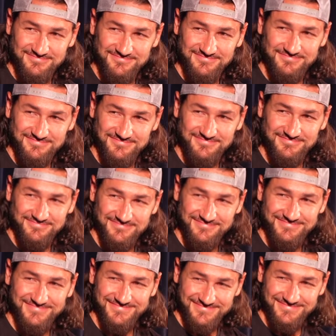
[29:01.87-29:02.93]
a
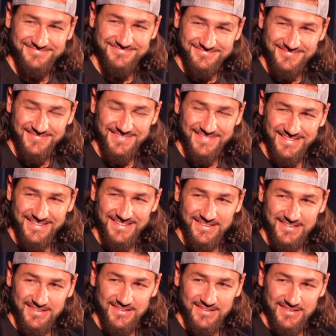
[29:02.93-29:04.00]
cruiserweight, and people are like, I've
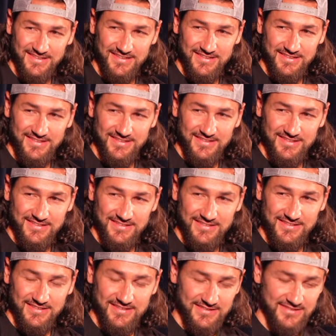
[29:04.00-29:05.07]
never that's the thing I think that
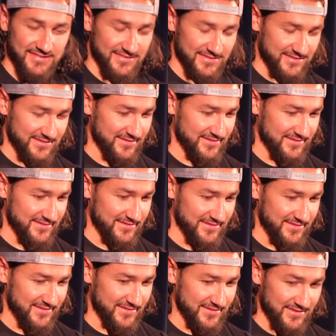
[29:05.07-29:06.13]
people have never really
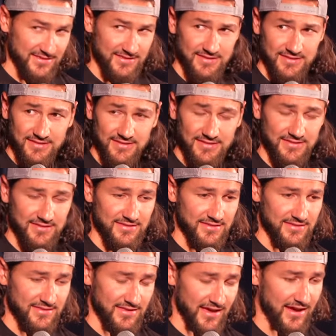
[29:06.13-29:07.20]
seen like that before.
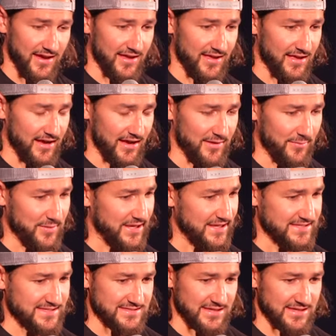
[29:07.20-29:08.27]
Yeah, I mean,
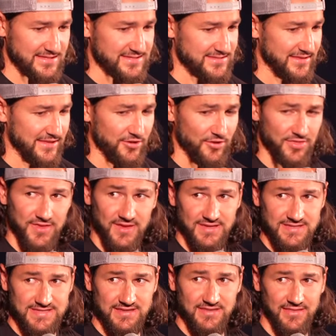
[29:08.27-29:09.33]
it's little
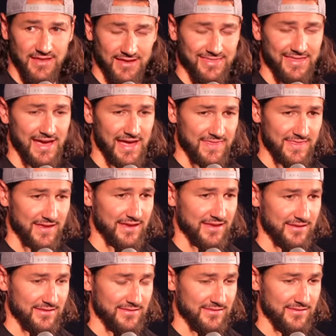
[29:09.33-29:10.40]
things like that
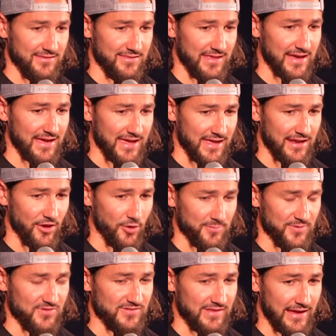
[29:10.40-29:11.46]
that can help
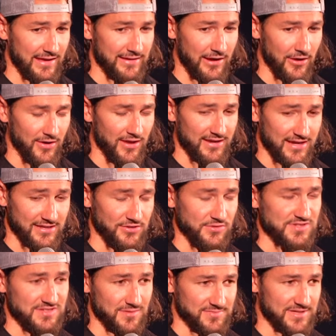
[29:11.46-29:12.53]
you stand out. And I do
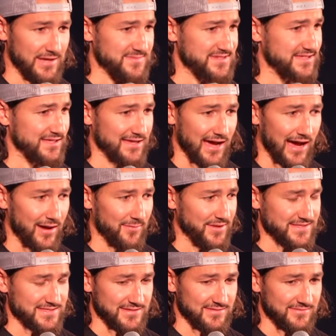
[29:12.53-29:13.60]
sometimes see
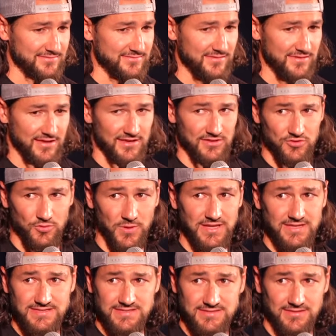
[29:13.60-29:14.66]
comments and
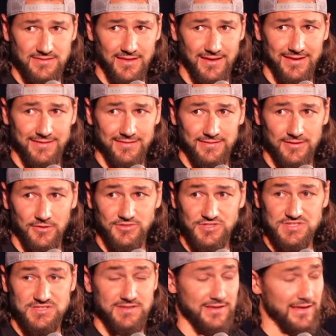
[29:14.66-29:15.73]
tweets like, you know,
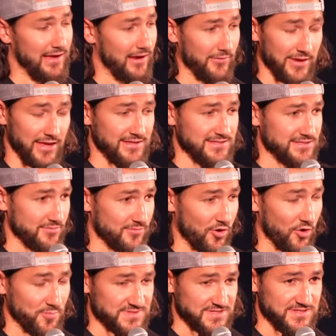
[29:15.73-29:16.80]
just how he hits the
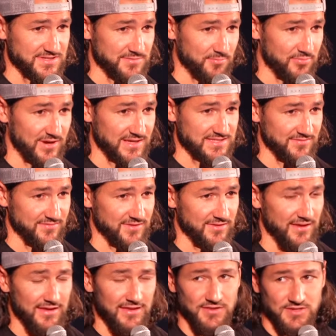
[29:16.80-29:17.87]
ropes is impressive. And
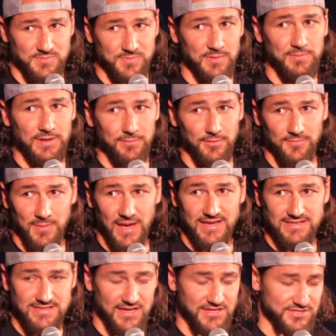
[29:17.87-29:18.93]
there's been people
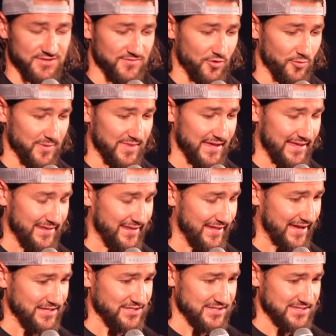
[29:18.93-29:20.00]
backstage that have told me that. And
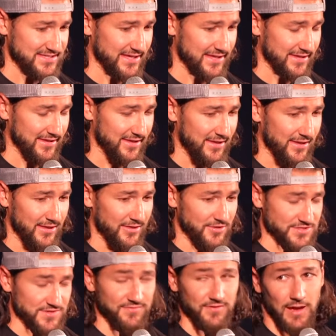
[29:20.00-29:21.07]
like, I just think
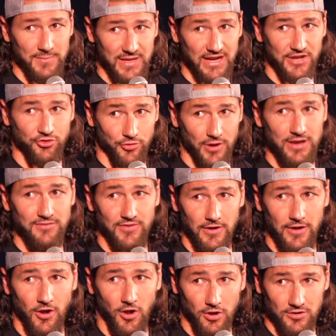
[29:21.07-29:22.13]
I train
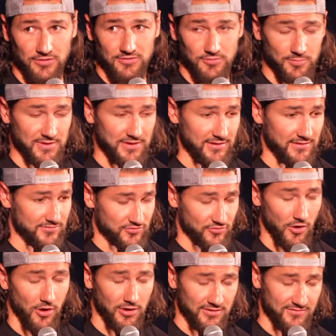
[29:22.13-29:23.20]
very hard to be
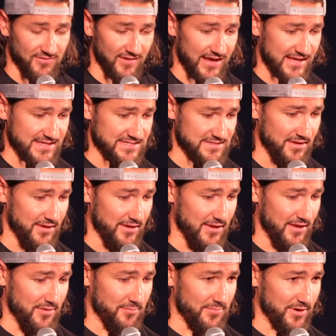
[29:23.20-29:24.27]
strong and fast,
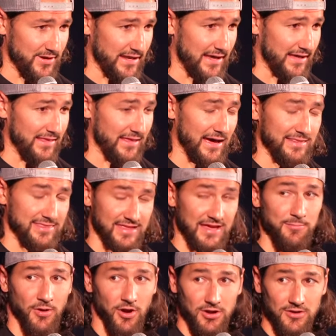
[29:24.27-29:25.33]
but I
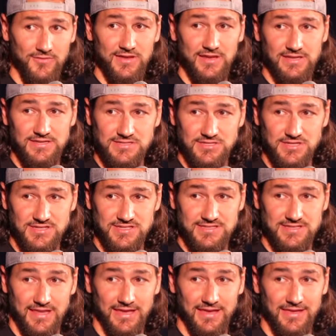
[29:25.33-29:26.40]
think part of it is
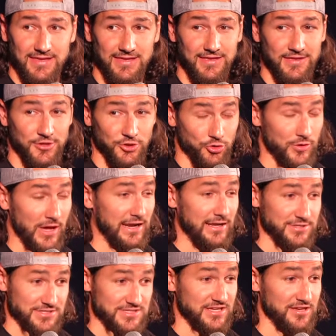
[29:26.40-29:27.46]
just like, you got to
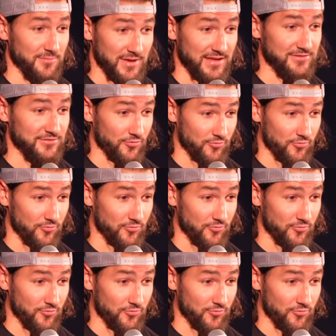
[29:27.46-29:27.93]
just commit to